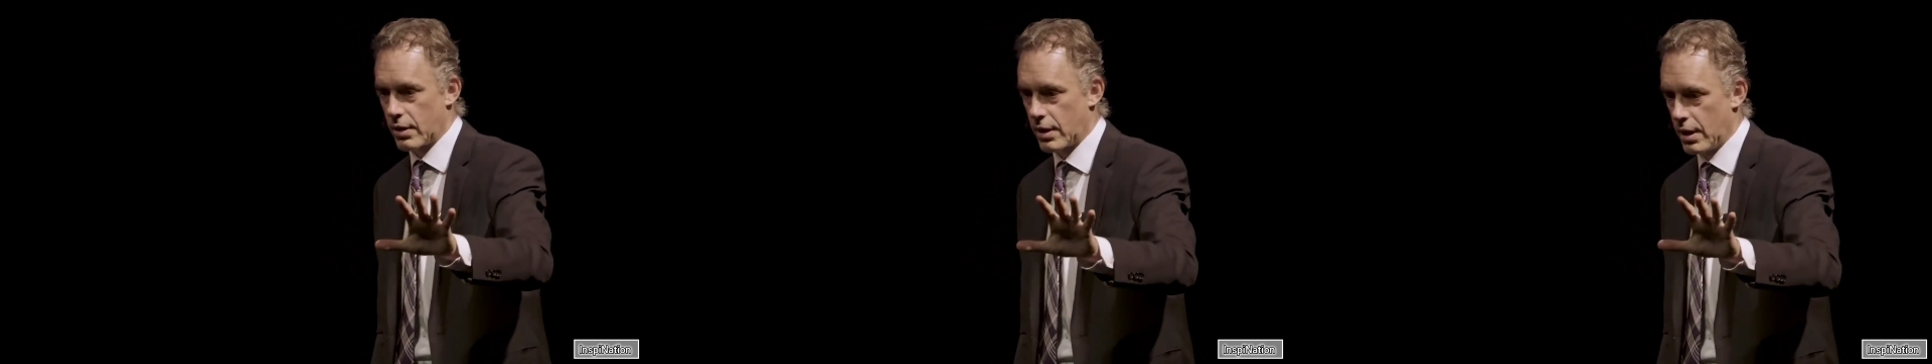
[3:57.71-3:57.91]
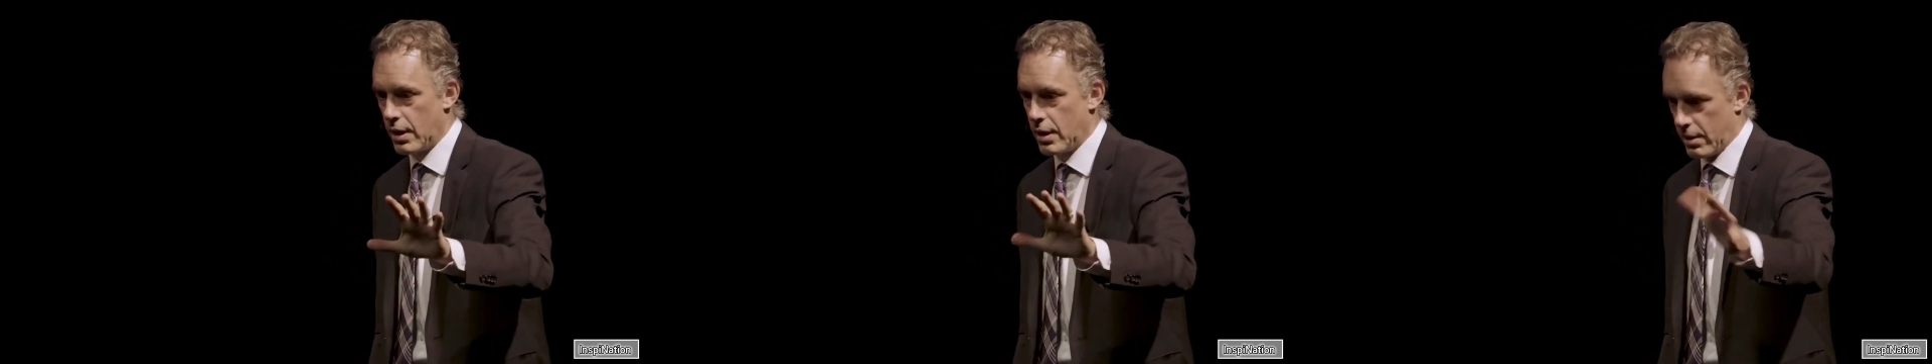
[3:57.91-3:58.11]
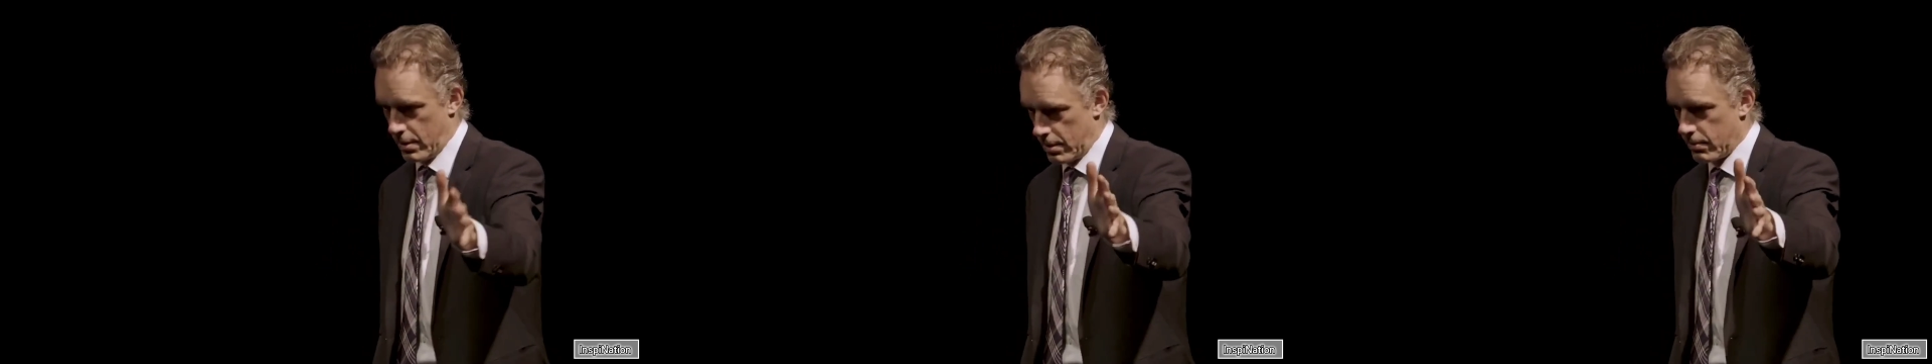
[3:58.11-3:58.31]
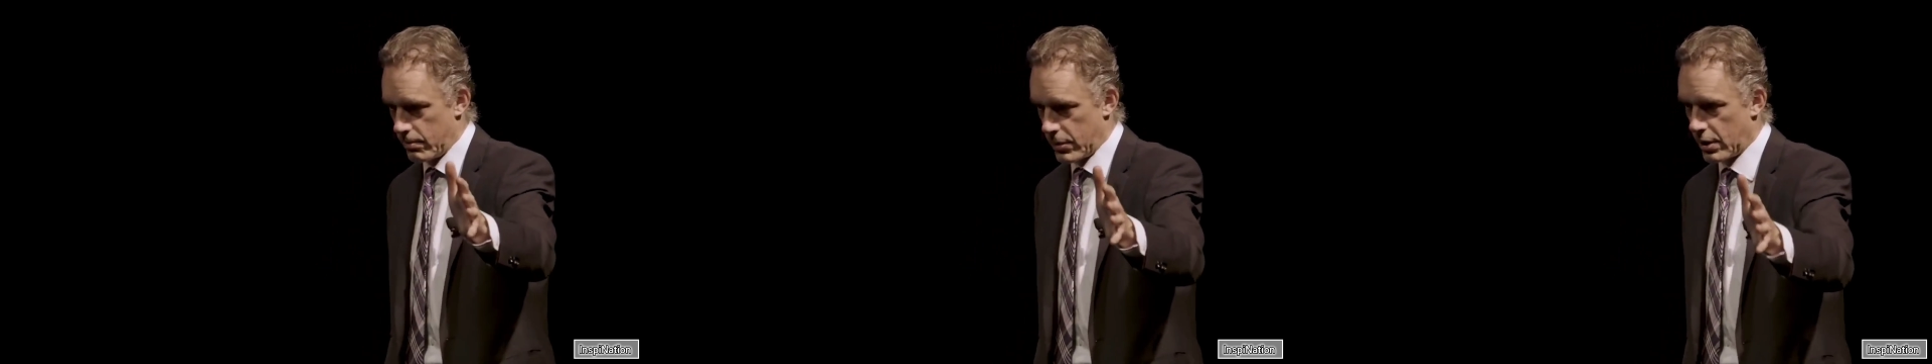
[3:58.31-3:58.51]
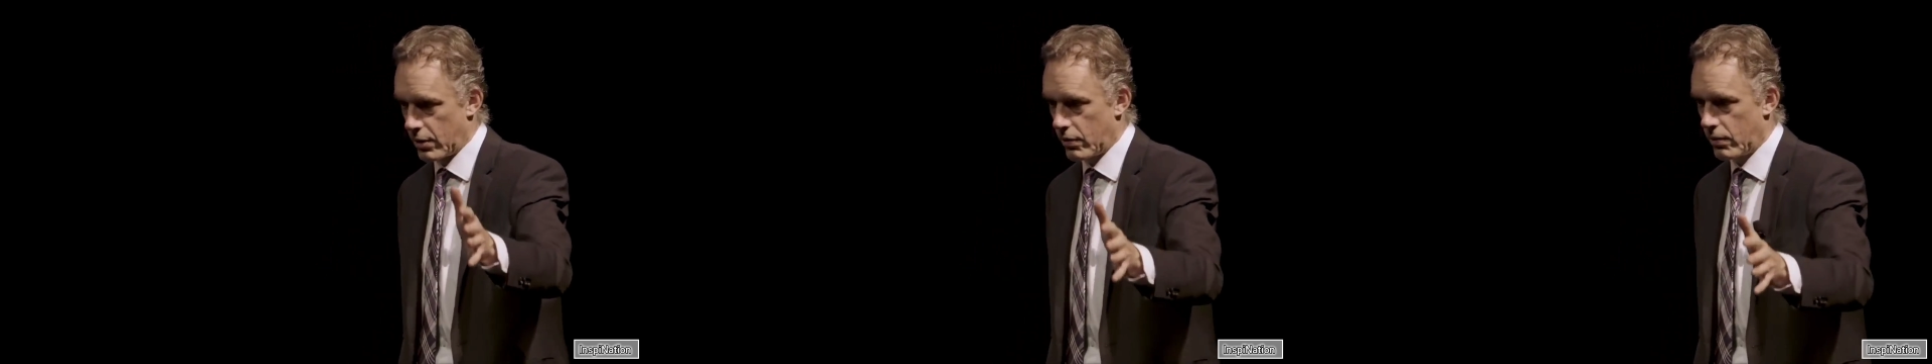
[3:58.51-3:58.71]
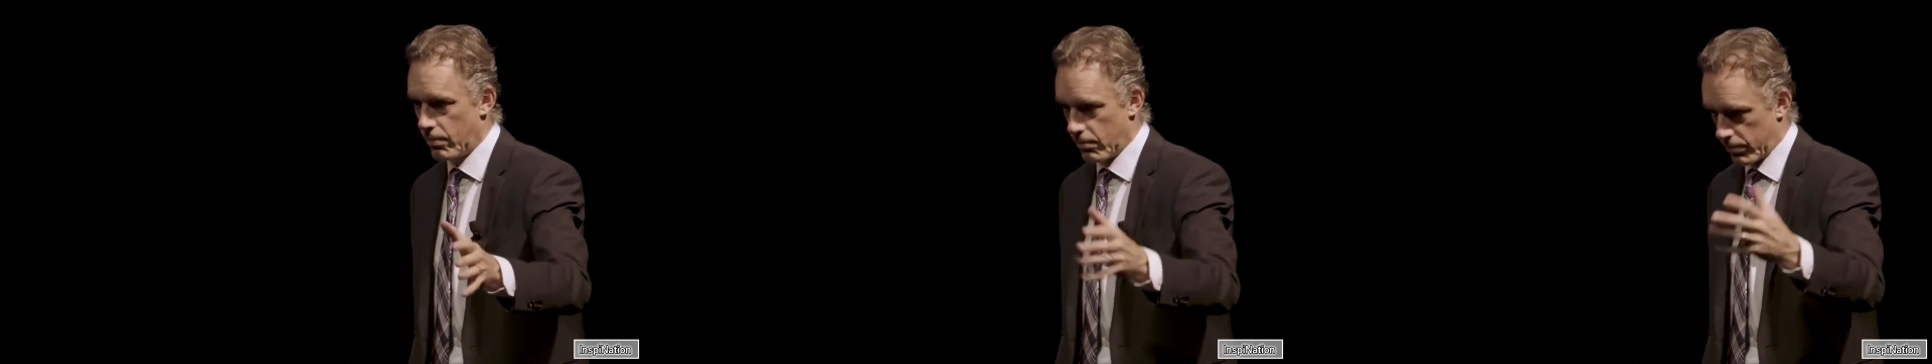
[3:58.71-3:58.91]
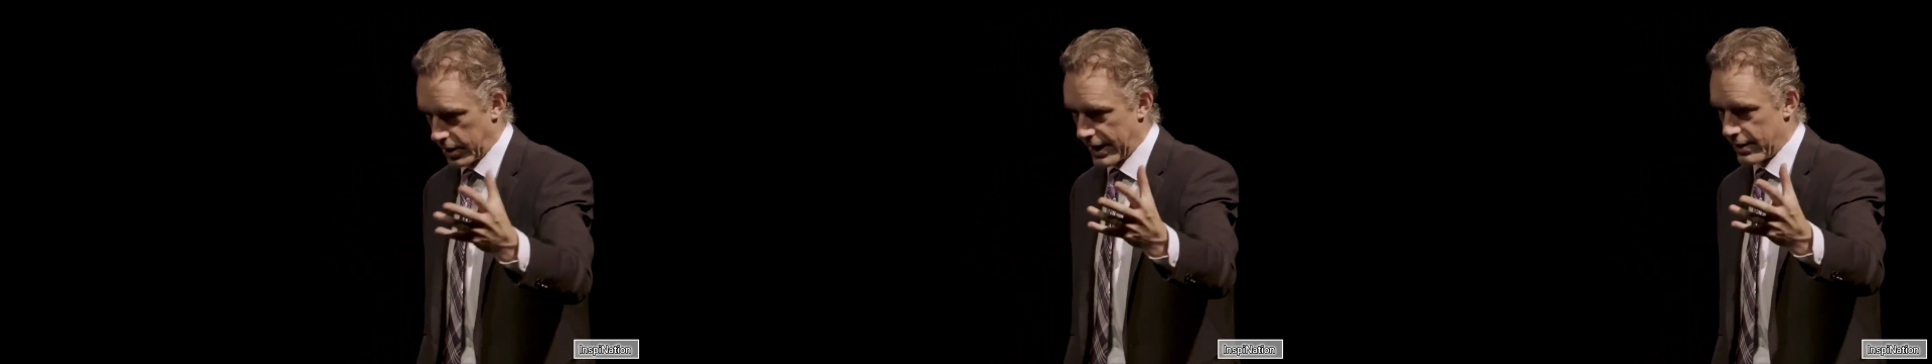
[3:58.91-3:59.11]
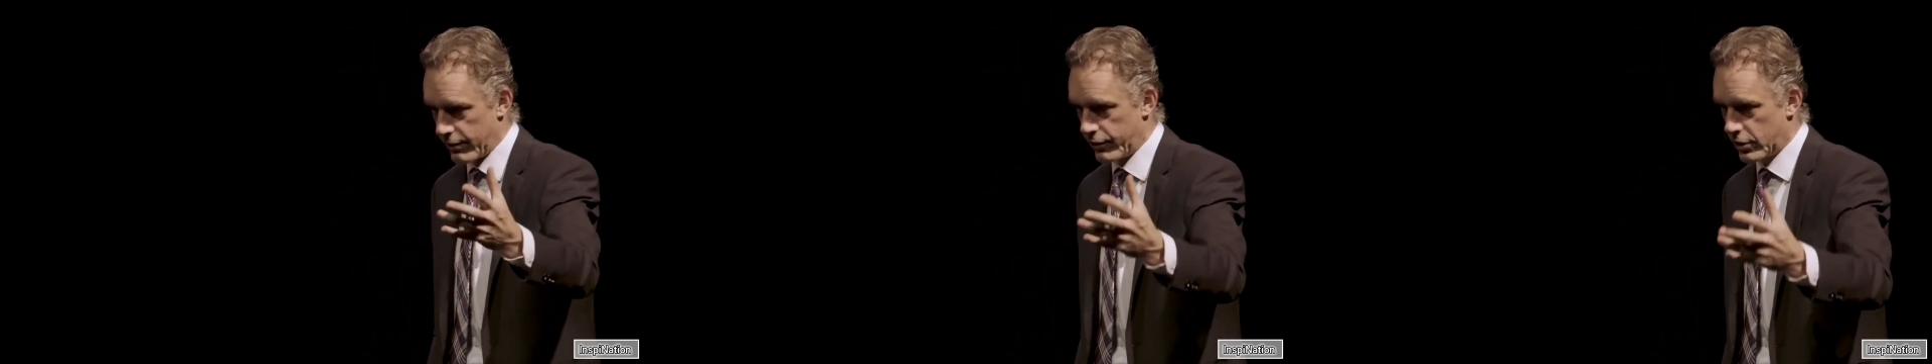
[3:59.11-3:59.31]
and,
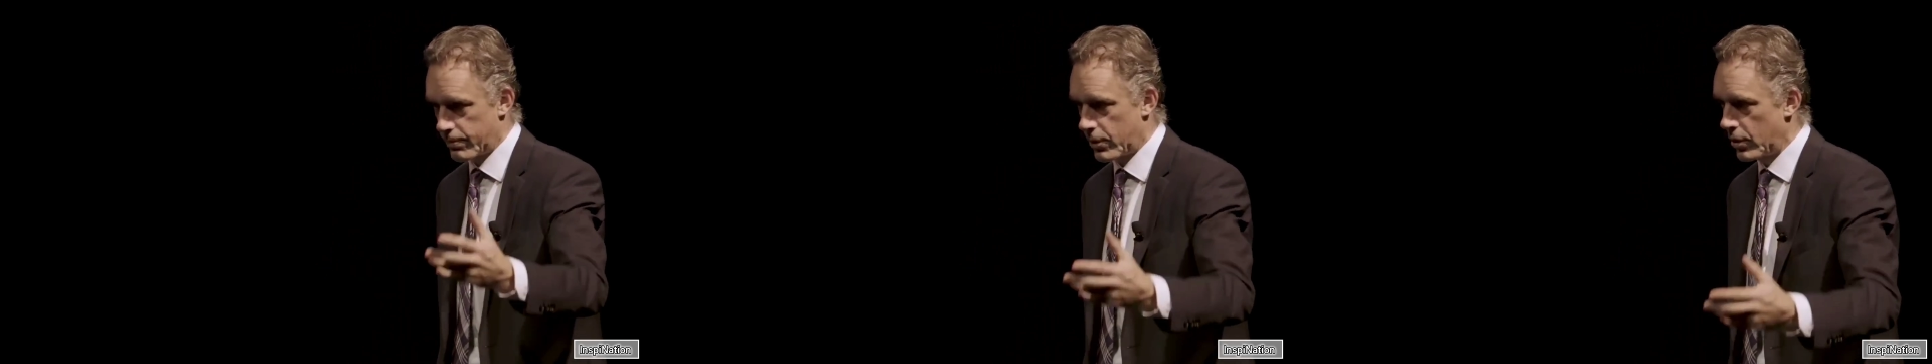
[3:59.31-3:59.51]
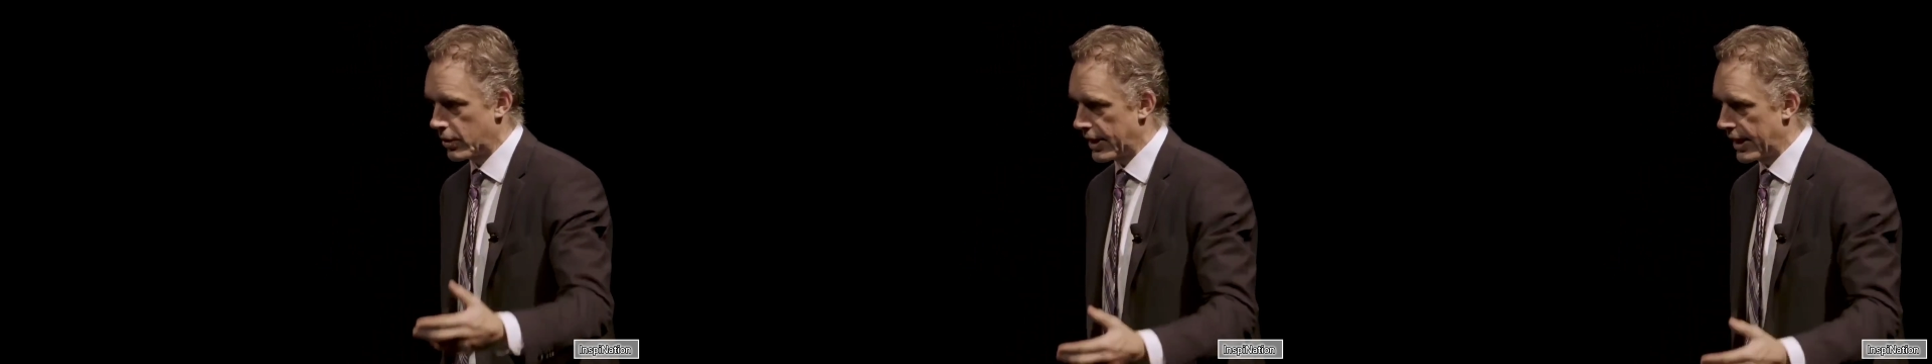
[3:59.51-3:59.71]
play the football